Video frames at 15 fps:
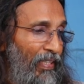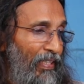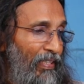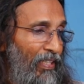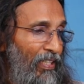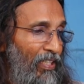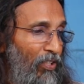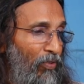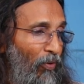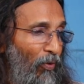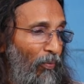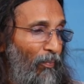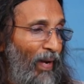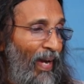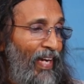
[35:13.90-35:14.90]
It is
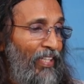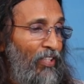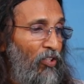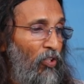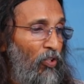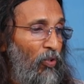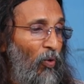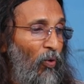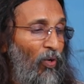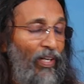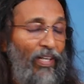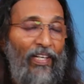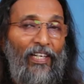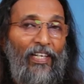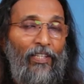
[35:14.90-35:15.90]
for man to know
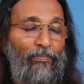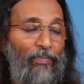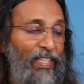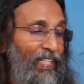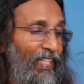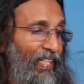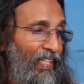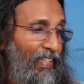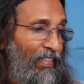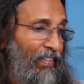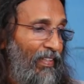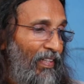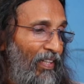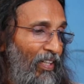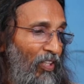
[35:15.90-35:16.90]
her meaning,
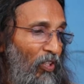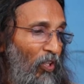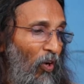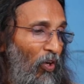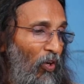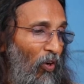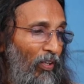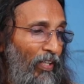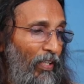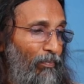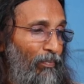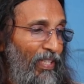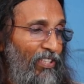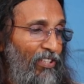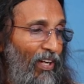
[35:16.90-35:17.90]
no longer
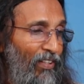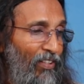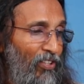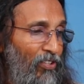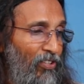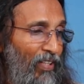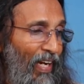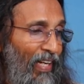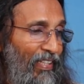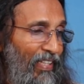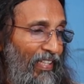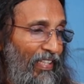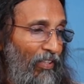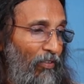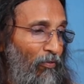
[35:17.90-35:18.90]

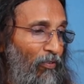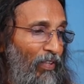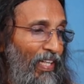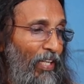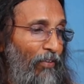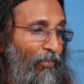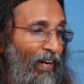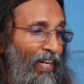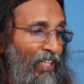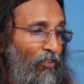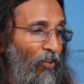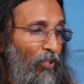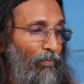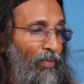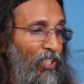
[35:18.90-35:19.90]
misunderstanding,
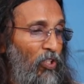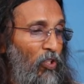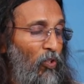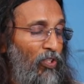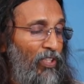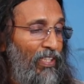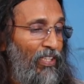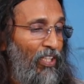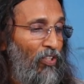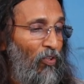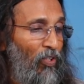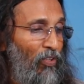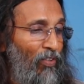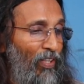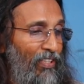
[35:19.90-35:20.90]
vilifying or misusing the
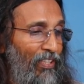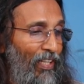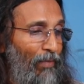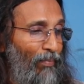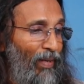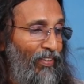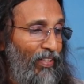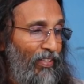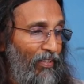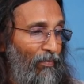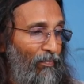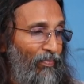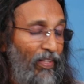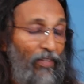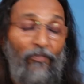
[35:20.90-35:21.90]
universal mother.
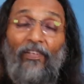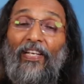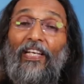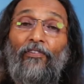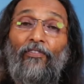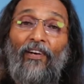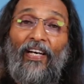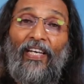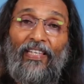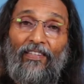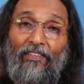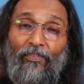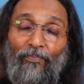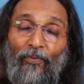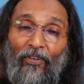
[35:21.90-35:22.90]

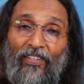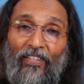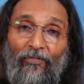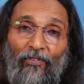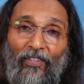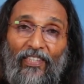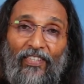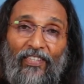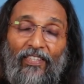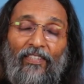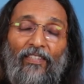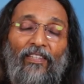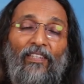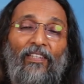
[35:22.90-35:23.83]
Vilifying, important word.